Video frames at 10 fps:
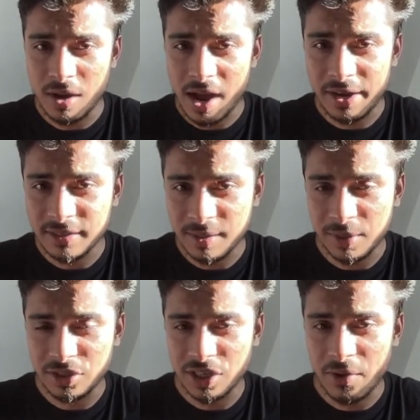I
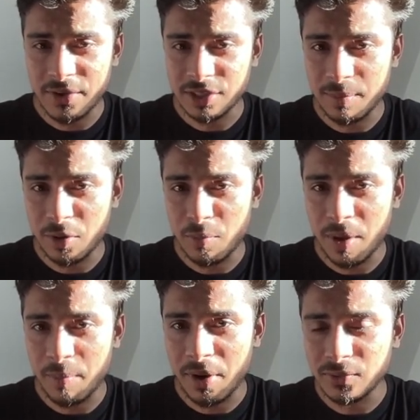disabled the JavaScript on
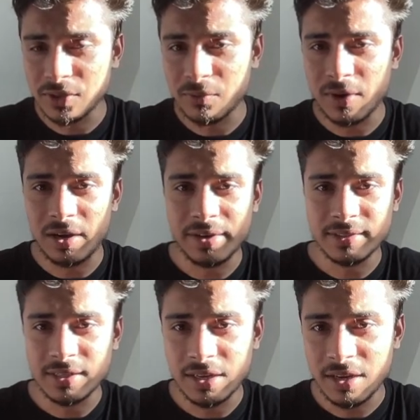my browser while
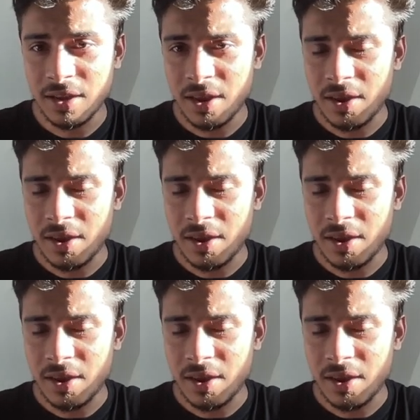testing.